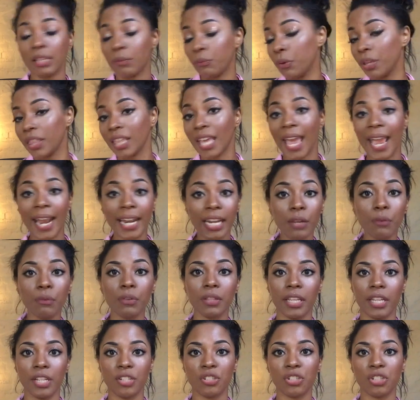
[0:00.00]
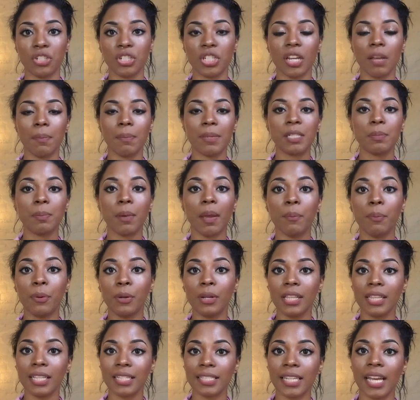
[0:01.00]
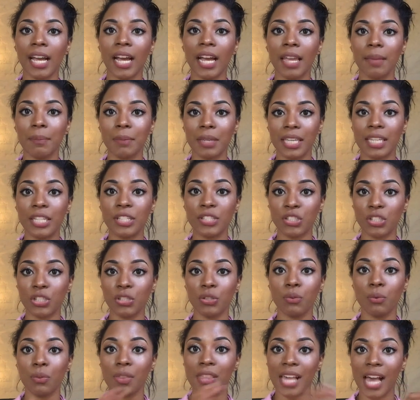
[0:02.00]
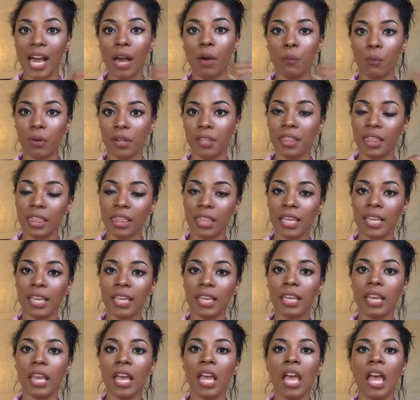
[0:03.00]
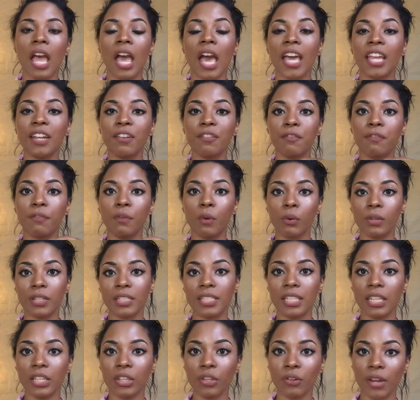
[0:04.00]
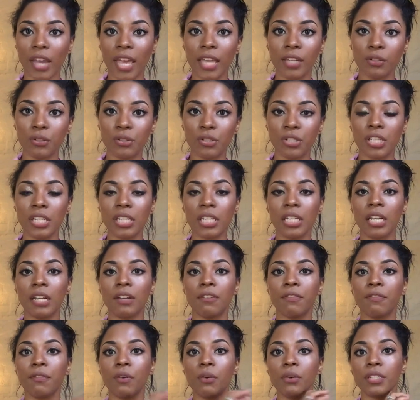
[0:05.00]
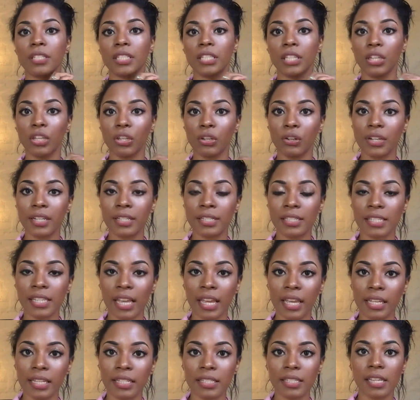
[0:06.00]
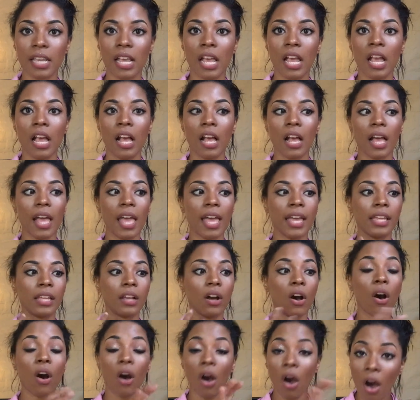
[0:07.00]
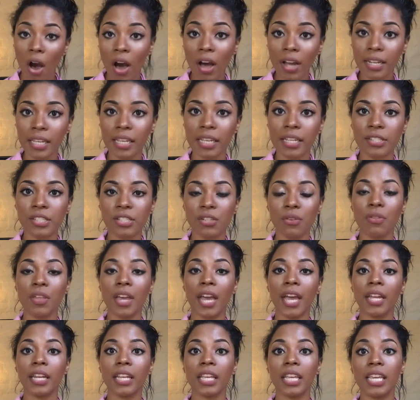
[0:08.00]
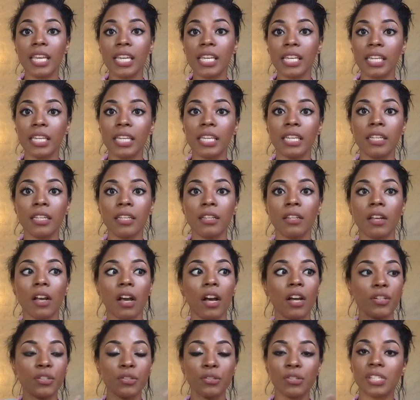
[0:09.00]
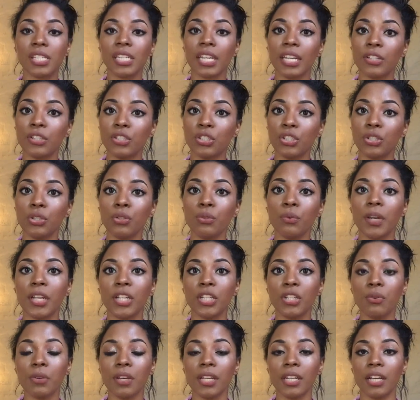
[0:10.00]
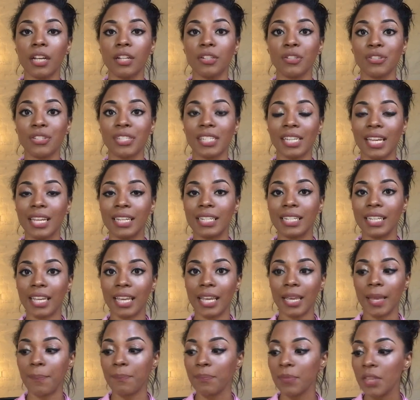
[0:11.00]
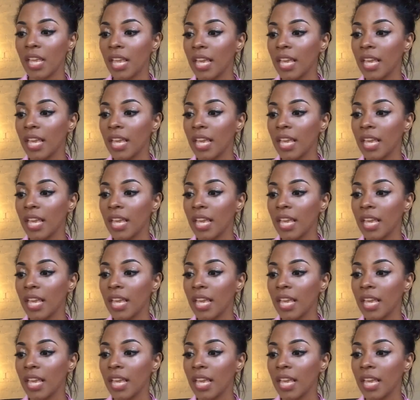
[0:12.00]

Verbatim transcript: with any relationship is by putting the time into that one thing and focusing your energy and focusing your intent uh, on it so that it can understand you and you can understand it.